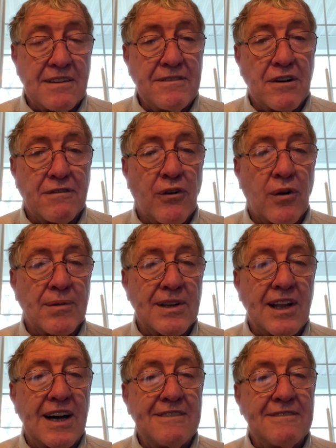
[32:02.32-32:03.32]
of your former
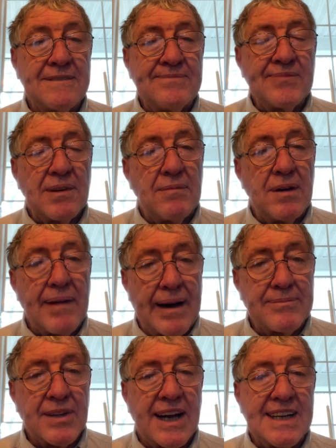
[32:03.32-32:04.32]
life, be
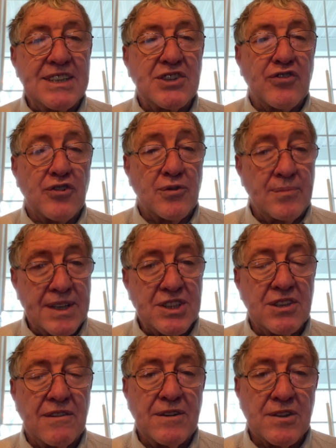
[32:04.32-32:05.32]
baptized for
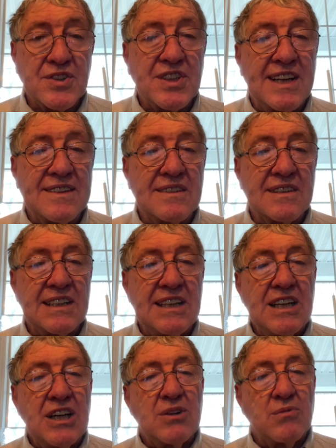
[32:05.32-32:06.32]
remission of your sins,
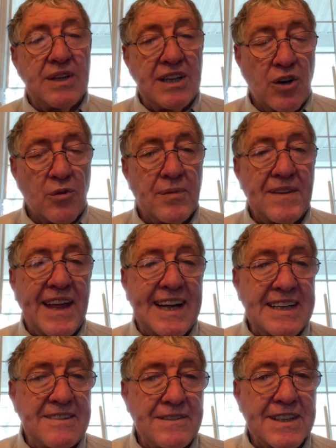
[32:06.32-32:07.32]
we open
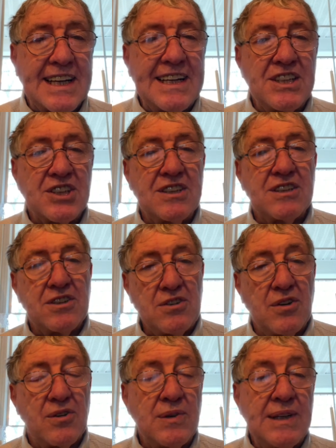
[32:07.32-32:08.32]
that invitation to
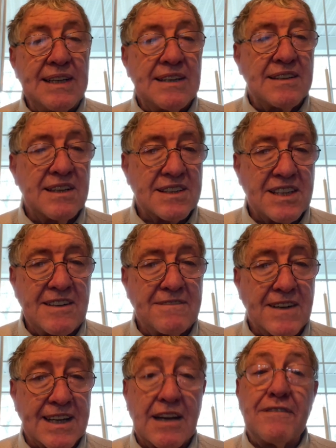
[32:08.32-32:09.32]
you this
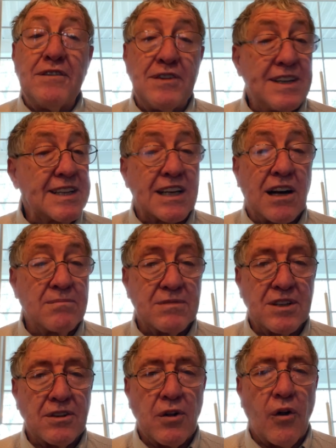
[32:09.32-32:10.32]
evening. If you need to come
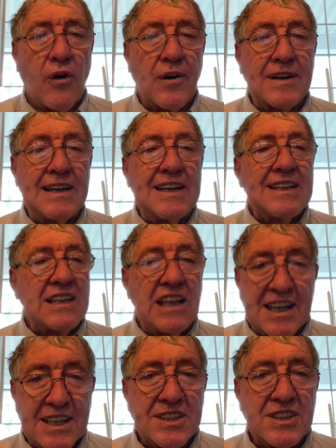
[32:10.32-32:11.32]
to the Lord,
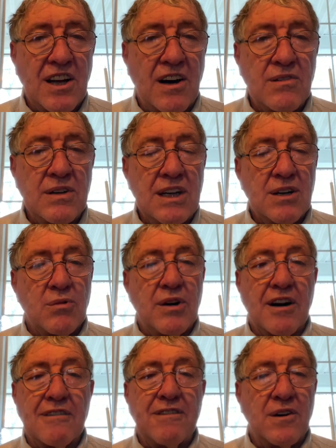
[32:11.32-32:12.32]
let us know. We
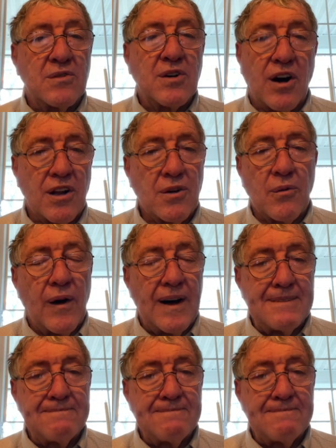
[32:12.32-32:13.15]
are a phone call away.